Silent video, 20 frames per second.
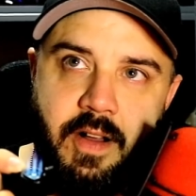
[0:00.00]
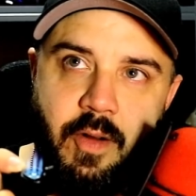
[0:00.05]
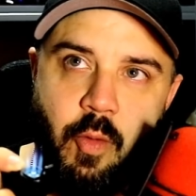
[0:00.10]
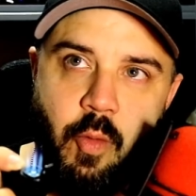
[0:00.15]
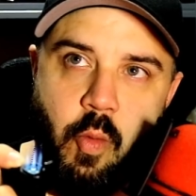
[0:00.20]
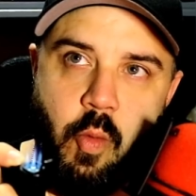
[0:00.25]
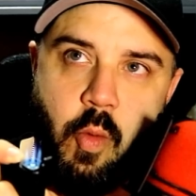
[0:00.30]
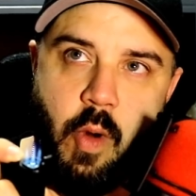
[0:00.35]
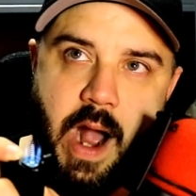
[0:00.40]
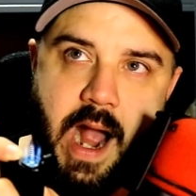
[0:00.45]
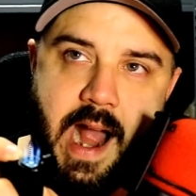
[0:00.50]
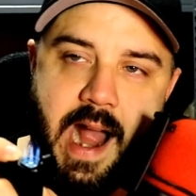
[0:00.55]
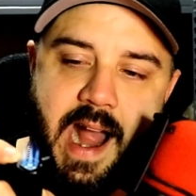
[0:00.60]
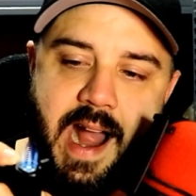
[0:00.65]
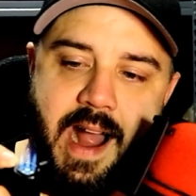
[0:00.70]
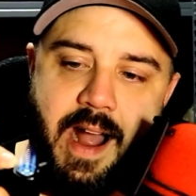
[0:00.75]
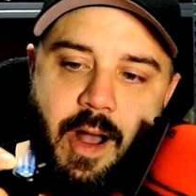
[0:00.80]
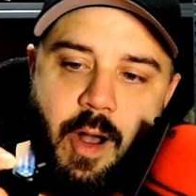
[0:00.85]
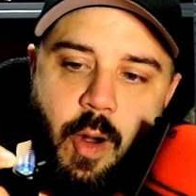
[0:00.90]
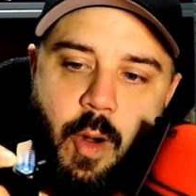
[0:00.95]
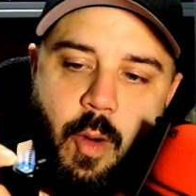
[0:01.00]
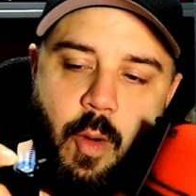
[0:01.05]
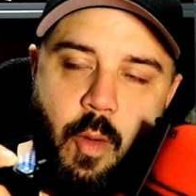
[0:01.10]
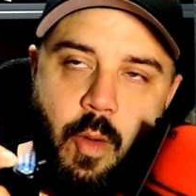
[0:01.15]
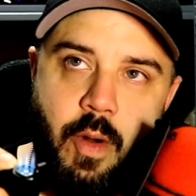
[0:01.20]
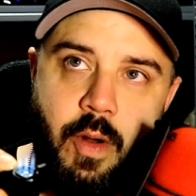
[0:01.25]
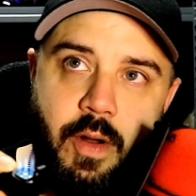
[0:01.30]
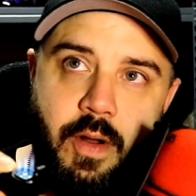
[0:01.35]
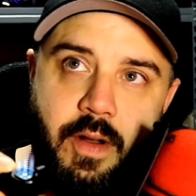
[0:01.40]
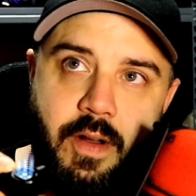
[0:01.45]
Wow.
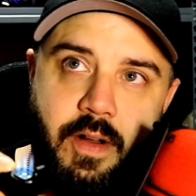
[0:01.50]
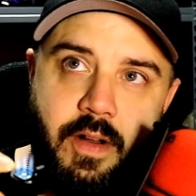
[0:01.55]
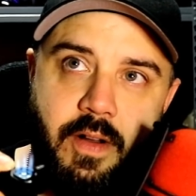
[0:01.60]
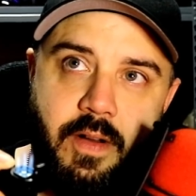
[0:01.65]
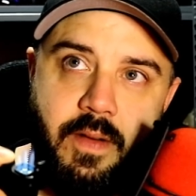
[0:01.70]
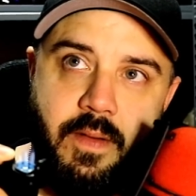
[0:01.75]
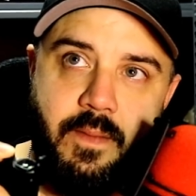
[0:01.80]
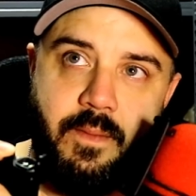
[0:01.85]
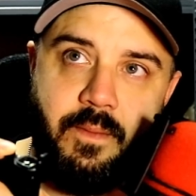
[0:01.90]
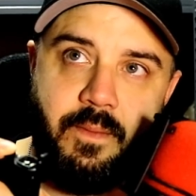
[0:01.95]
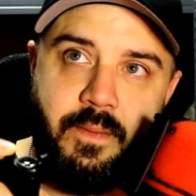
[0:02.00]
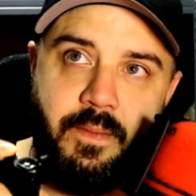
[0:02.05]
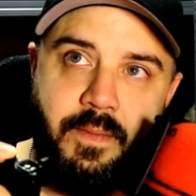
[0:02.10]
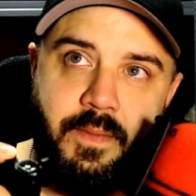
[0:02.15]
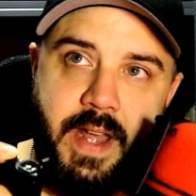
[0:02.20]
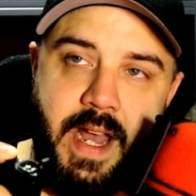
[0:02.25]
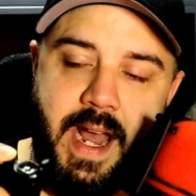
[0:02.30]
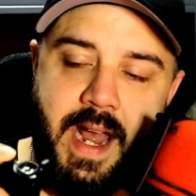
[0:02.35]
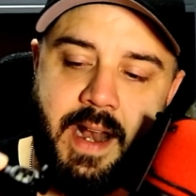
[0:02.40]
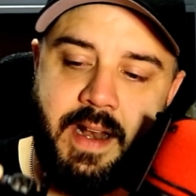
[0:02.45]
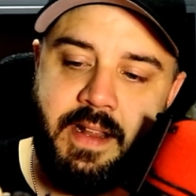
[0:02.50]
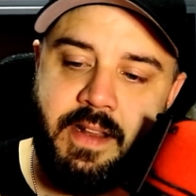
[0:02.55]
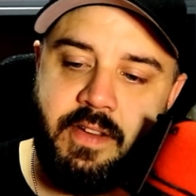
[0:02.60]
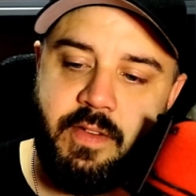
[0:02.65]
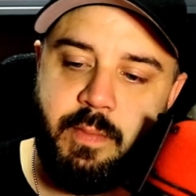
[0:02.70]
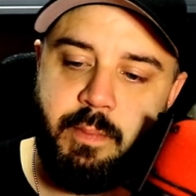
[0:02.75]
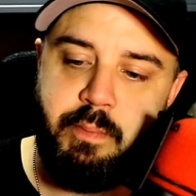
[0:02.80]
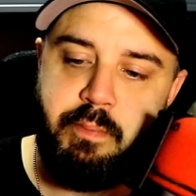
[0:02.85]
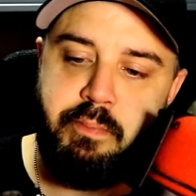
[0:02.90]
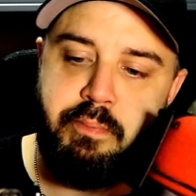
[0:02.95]
That
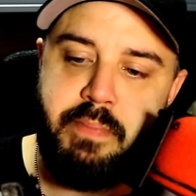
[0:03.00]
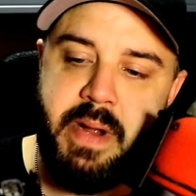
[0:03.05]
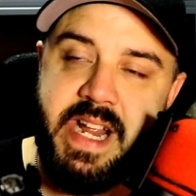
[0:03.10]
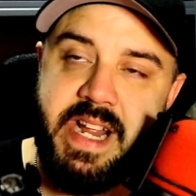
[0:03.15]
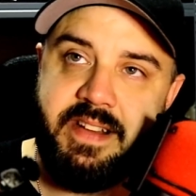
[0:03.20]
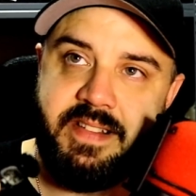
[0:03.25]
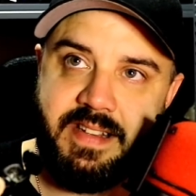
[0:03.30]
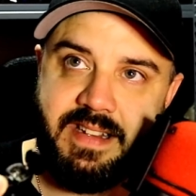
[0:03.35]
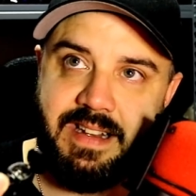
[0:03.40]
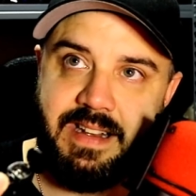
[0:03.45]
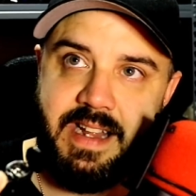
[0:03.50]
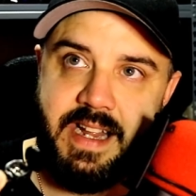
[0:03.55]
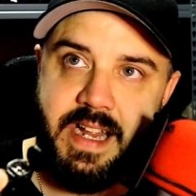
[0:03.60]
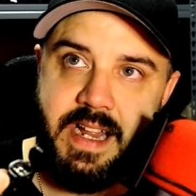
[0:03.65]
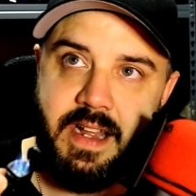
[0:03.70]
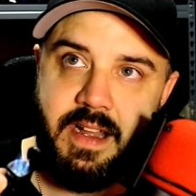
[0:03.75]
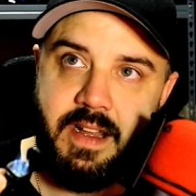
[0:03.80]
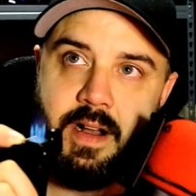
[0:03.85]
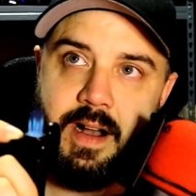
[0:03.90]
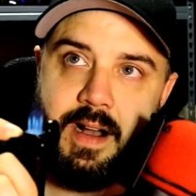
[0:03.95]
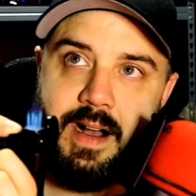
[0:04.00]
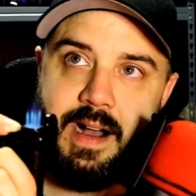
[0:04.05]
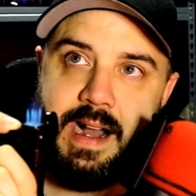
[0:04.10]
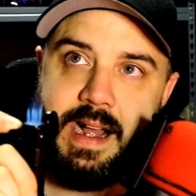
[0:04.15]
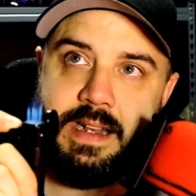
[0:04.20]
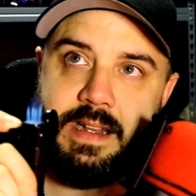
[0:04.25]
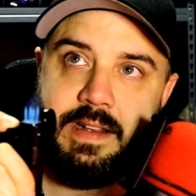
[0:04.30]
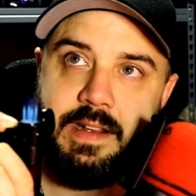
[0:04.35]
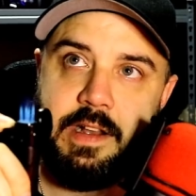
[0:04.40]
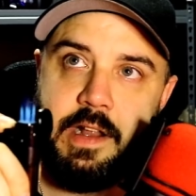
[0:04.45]
is beastly.
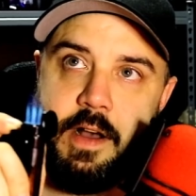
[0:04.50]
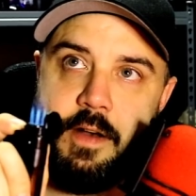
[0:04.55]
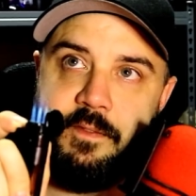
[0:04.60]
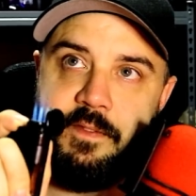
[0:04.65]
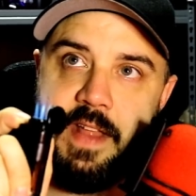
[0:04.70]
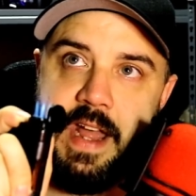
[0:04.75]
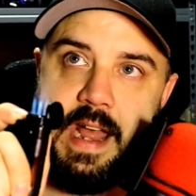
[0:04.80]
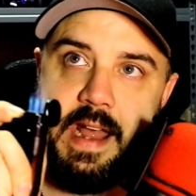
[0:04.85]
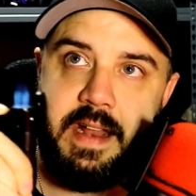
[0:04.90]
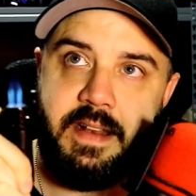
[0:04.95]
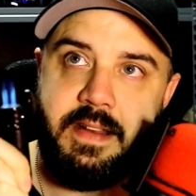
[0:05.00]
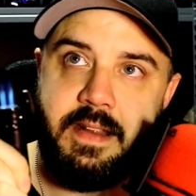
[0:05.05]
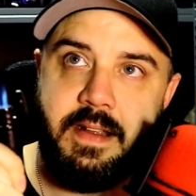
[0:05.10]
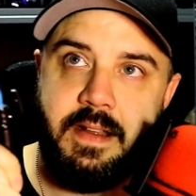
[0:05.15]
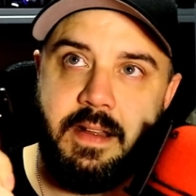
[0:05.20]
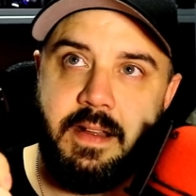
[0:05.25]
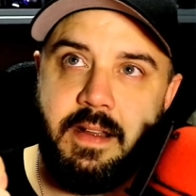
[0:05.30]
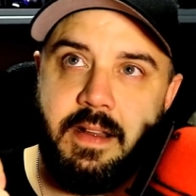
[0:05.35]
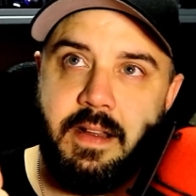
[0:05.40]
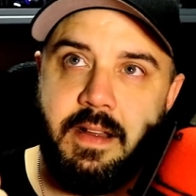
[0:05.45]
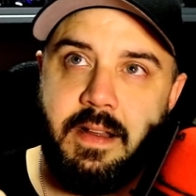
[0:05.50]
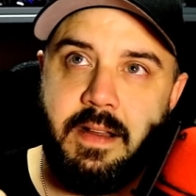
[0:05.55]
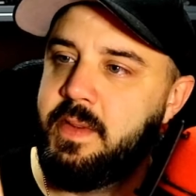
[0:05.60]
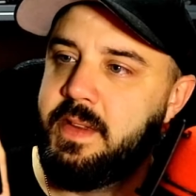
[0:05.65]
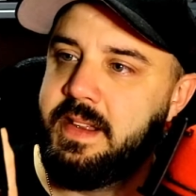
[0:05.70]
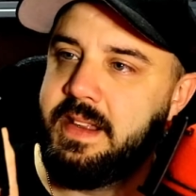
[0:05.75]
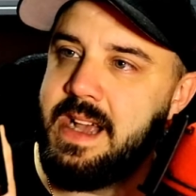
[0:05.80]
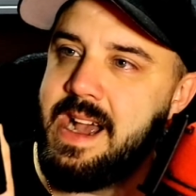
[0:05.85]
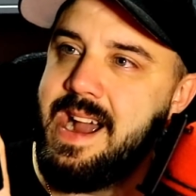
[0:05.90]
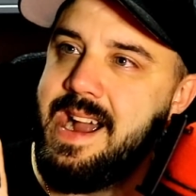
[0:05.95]
I love that.
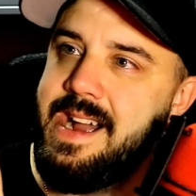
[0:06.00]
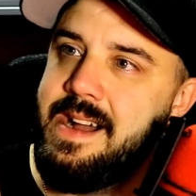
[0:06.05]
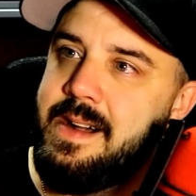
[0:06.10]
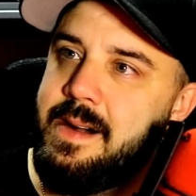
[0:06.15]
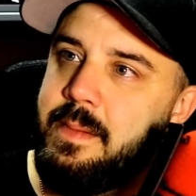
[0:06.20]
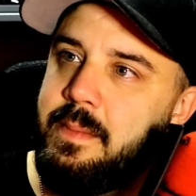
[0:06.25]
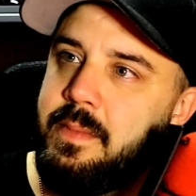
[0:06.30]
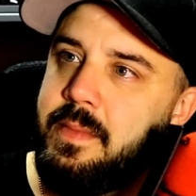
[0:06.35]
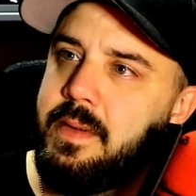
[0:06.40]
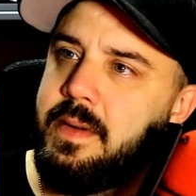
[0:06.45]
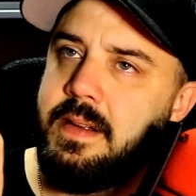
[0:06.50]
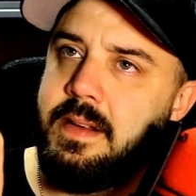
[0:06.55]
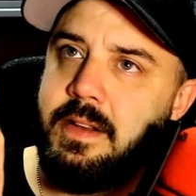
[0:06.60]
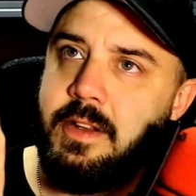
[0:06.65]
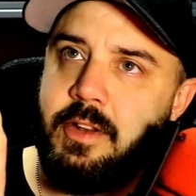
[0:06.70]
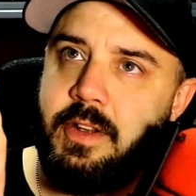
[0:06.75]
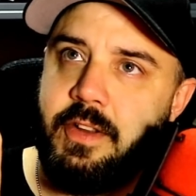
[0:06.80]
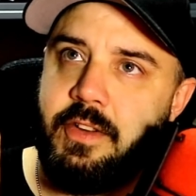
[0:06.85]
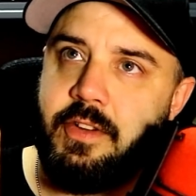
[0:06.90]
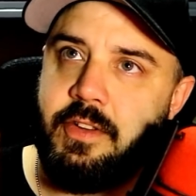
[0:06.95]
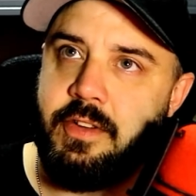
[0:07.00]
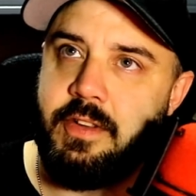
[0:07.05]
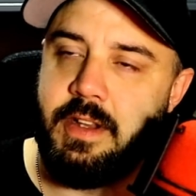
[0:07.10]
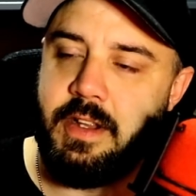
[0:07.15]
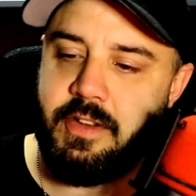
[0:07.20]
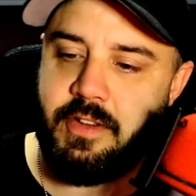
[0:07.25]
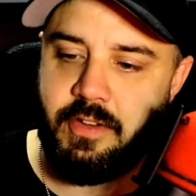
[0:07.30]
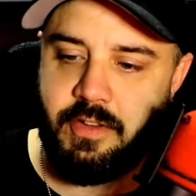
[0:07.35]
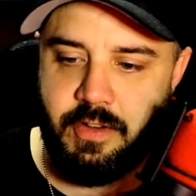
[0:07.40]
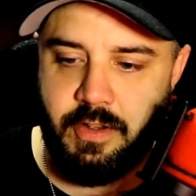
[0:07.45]
Damn. Dude, this is
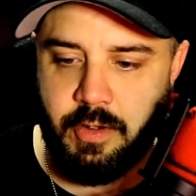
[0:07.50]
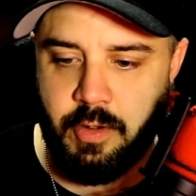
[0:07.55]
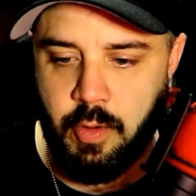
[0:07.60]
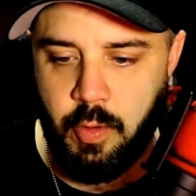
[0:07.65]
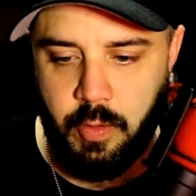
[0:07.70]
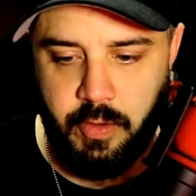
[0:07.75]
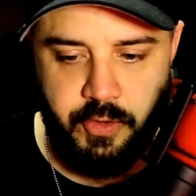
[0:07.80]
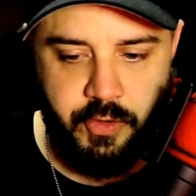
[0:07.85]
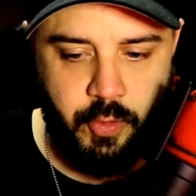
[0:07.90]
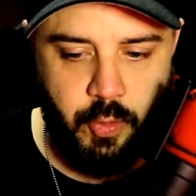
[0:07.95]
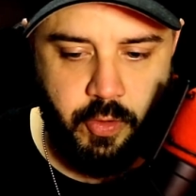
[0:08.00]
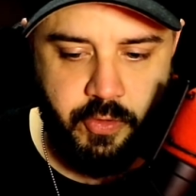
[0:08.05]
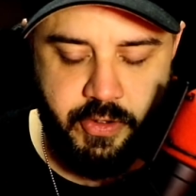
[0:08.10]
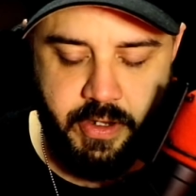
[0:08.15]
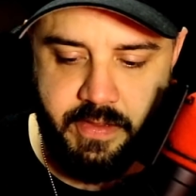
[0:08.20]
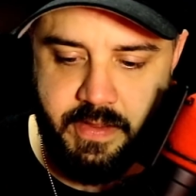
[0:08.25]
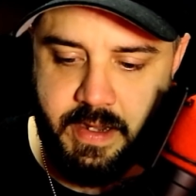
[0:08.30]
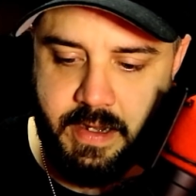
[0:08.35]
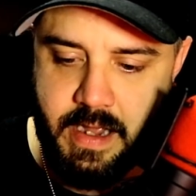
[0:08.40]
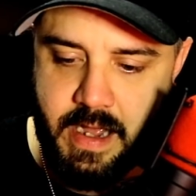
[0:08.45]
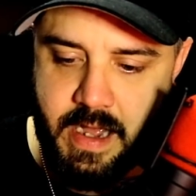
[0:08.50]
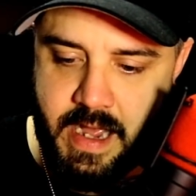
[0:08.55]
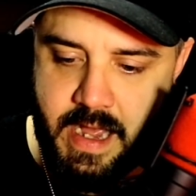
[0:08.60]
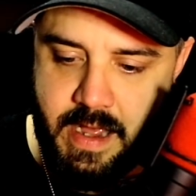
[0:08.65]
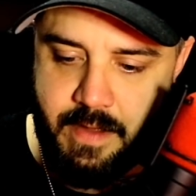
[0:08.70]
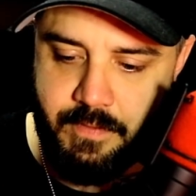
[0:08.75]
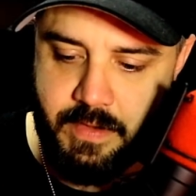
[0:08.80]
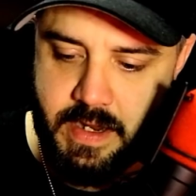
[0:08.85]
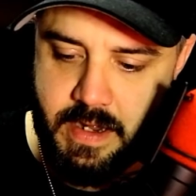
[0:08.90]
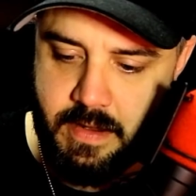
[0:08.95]
this is the coolest torch I think I
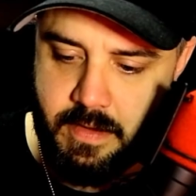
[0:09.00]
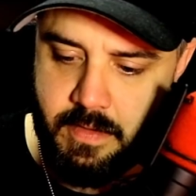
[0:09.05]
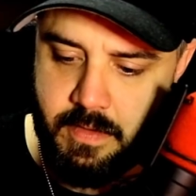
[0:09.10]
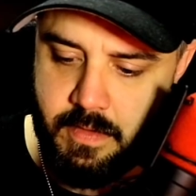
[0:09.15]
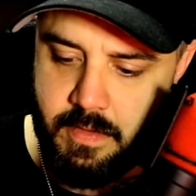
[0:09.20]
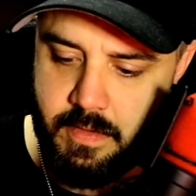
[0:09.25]
have now.